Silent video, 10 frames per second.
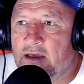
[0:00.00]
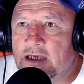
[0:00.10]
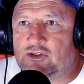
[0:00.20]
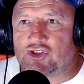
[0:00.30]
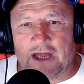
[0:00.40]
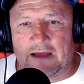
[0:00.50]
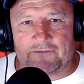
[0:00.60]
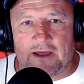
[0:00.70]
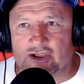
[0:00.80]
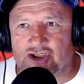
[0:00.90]
He just have
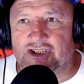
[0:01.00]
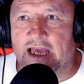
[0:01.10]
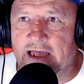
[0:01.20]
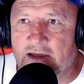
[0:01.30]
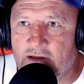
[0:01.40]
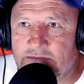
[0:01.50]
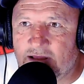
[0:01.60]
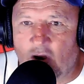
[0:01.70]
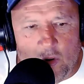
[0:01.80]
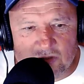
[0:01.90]
like cereal,
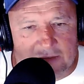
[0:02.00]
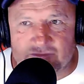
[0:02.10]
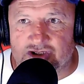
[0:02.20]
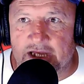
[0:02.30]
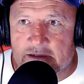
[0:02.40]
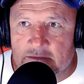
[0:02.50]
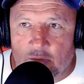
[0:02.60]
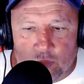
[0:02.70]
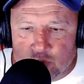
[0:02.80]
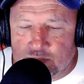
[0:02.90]
always have cereal,
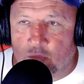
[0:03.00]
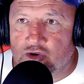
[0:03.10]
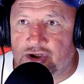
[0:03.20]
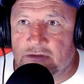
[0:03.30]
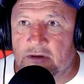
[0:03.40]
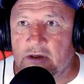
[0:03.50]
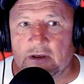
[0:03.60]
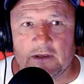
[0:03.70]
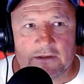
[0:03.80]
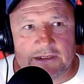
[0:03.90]
always munching.
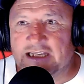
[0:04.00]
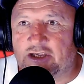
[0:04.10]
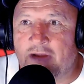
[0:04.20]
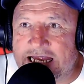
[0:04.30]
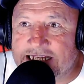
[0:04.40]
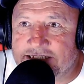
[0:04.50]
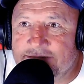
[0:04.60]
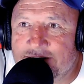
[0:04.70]
It's like grazing.